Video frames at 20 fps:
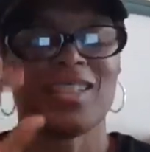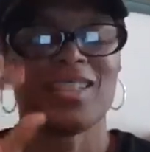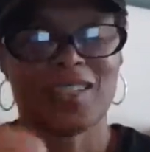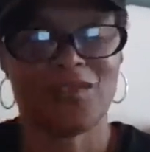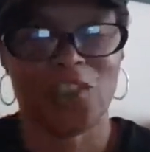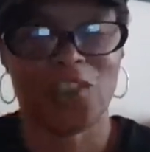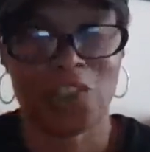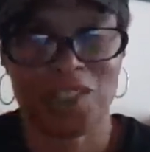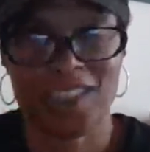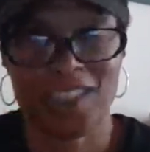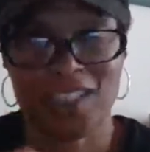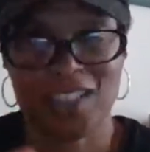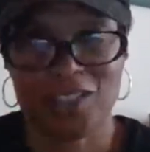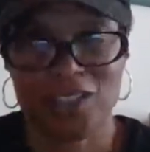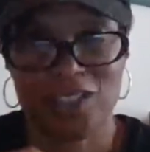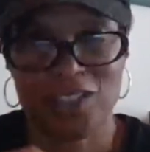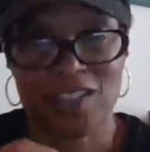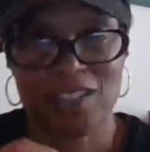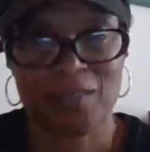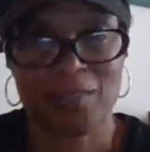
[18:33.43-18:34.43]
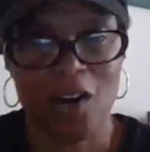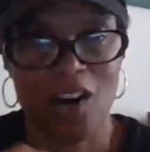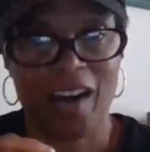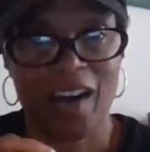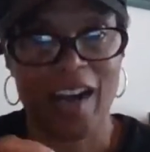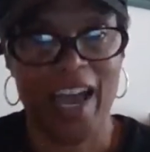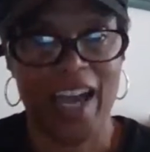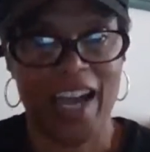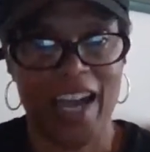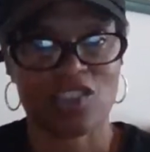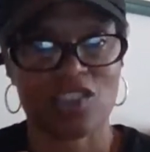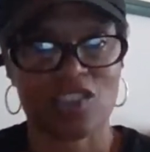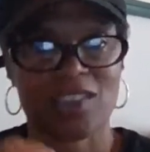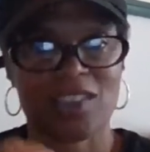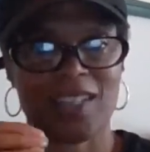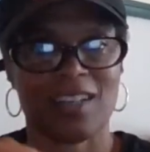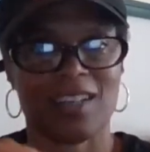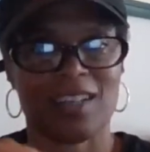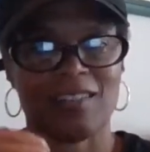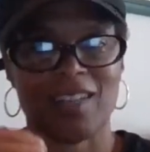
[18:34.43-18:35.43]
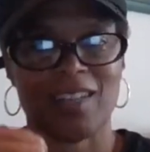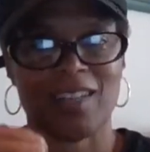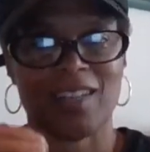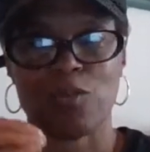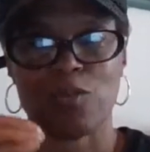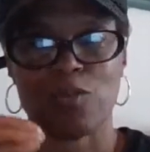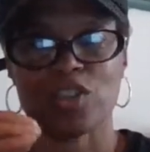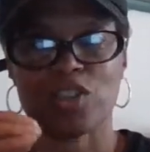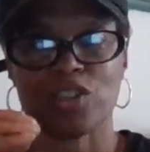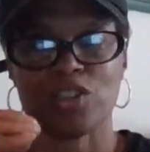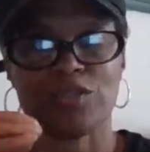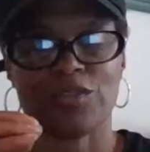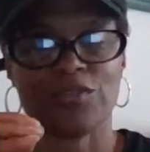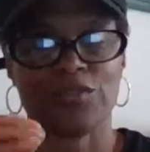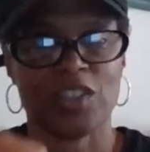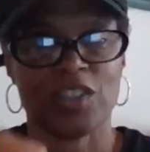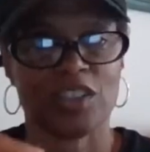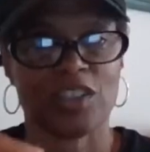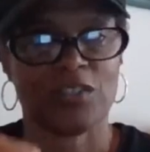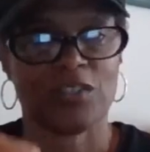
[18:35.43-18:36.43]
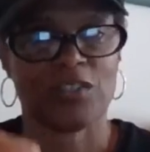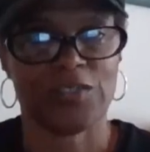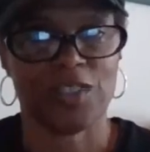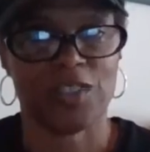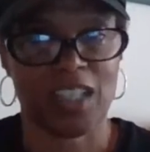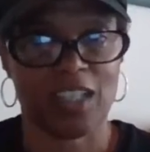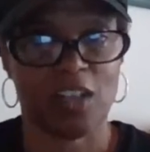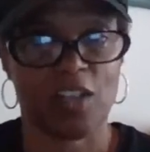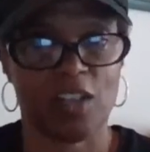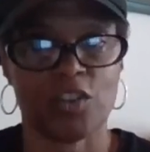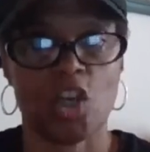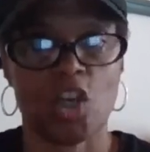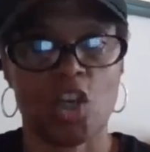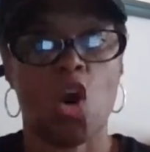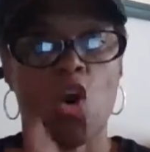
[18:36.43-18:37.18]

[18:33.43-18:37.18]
focus on those small actions that align with your vision for health